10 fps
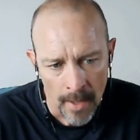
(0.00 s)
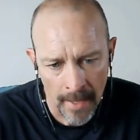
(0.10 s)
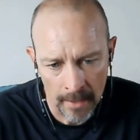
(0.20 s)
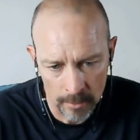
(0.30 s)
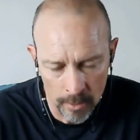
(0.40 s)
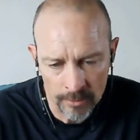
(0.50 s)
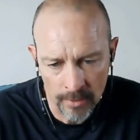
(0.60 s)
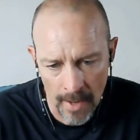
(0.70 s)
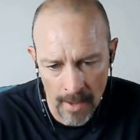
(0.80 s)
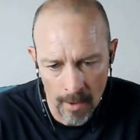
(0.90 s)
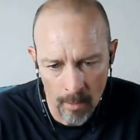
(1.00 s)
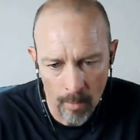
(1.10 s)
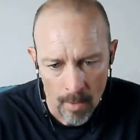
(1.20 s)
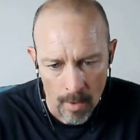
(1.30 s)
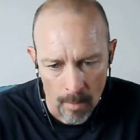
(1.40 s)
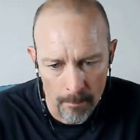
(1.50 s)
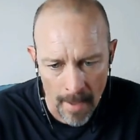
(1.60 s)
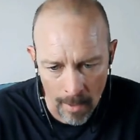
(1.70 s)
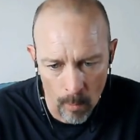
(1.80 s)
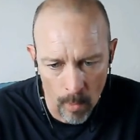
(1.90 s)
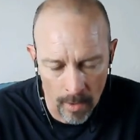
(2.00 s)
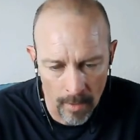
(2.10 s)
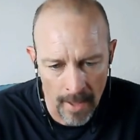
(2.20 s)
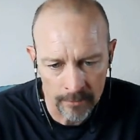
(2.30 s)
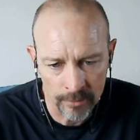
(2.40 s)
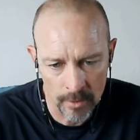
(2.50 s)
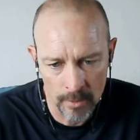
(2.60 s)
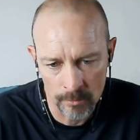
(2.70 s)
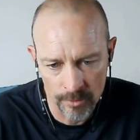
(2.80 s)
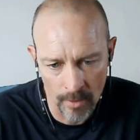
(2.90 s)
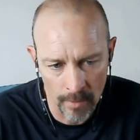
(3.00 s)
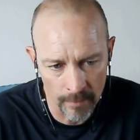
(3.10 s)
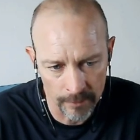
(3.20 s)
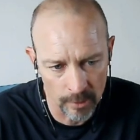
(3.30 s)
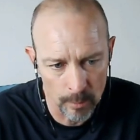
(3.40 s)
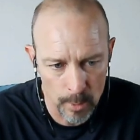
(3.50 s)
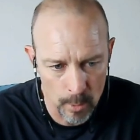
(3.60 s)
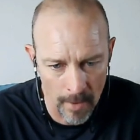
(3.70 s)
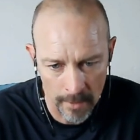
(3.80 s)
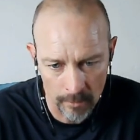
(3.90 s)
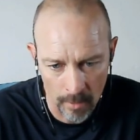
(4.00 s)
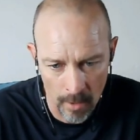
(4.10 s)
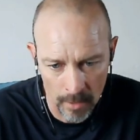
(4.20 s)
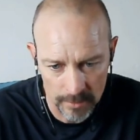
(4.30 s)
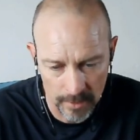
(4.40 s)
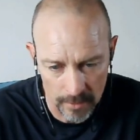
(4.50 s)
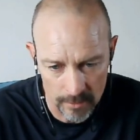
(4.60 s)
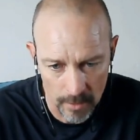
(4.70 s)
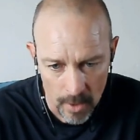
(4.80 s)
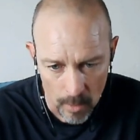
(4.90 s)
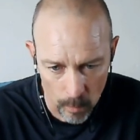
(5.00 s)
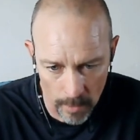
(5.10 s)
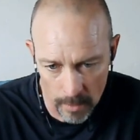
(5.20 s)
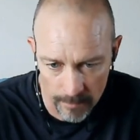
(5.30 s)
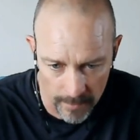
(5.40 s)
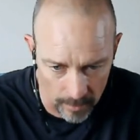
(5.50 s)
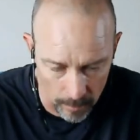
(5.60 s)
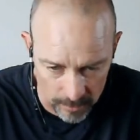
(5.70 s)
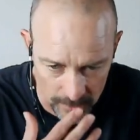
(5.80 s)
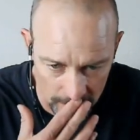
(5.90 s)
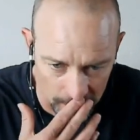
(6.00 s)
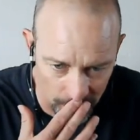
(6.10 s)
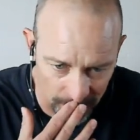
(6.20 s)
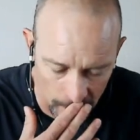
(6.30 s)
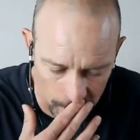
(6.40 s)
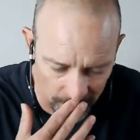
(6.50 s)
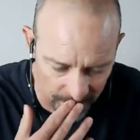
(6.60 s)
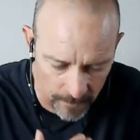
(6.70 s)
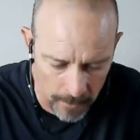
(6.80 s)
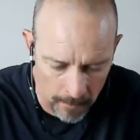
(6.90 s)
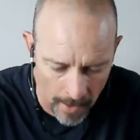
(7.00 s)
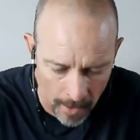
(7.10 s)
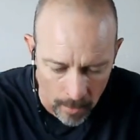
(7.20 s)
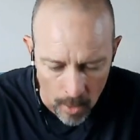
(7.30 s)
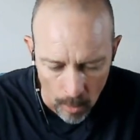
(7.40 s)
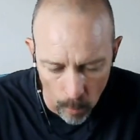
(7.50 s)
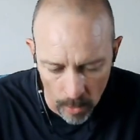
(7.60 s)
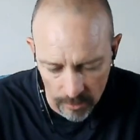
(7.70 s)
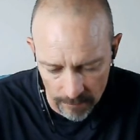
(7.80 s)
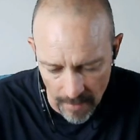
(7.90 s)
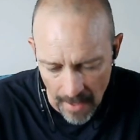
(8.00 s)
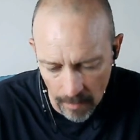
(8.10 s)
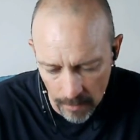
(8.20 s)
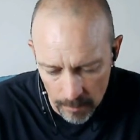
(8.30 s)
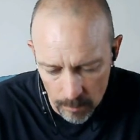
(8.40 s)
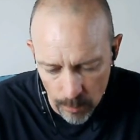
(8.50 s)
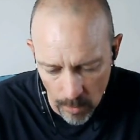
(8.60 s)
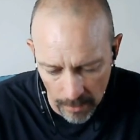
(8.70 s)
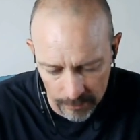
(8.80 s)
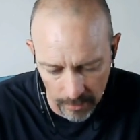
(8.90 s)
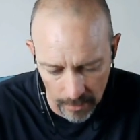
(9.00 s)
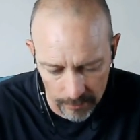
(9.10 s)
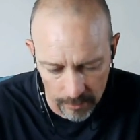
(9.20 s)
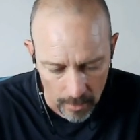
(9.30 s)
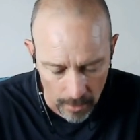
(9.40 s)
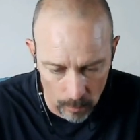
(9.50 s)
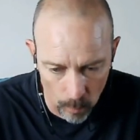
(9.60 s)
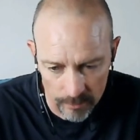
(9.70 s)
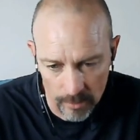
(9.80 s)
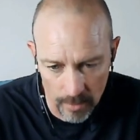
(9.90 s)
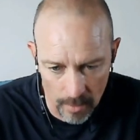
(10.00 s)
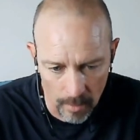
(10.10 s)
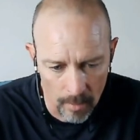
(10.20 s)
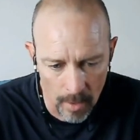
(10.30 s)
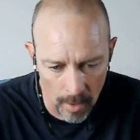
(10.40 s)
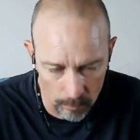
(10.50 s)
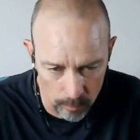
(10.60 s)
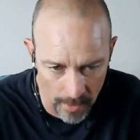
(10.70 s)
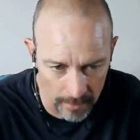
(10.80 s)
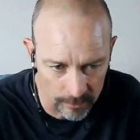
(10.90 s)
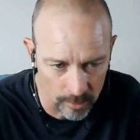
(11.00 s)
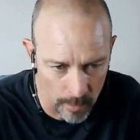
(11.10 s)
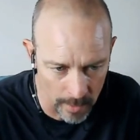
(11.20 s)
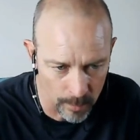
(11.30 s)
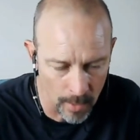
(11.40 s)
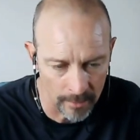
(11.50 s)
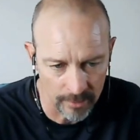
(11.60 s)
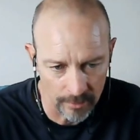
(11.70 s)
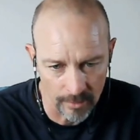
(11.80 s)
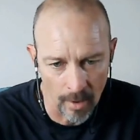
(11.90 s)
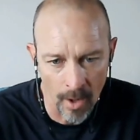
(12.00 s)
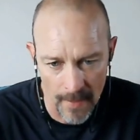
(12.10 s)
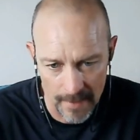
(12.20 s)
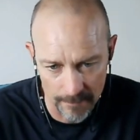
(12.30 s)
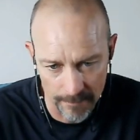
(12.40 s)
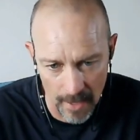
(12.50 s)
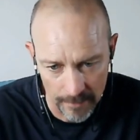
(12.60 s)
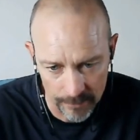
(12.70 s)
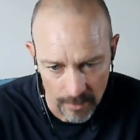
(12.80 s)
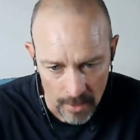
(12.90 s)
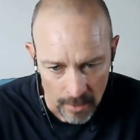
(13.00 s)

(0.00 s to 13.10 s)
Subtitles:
and looks at how malware executes on the CPU microarchitecture, where then the machine learning is able to figure out what's a valid process and what's a ransomware process on that device.